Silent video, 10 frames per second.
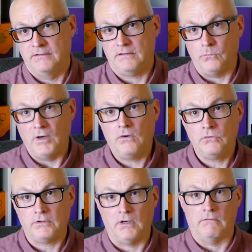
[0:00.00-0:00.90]
the
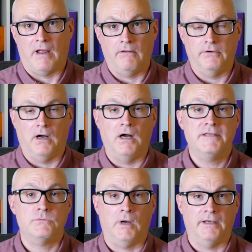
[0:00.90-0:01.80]
world around
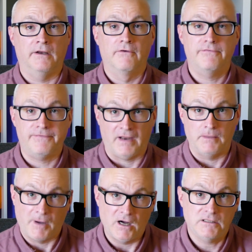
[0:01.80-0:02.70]
IZONE fell
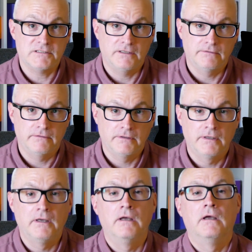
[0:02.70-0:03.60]
apart.
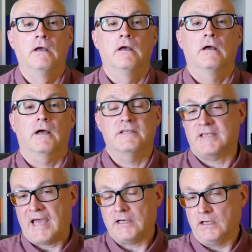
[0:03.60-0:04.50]
A
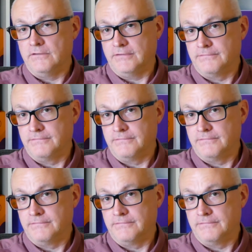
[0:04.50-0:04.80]
scandal over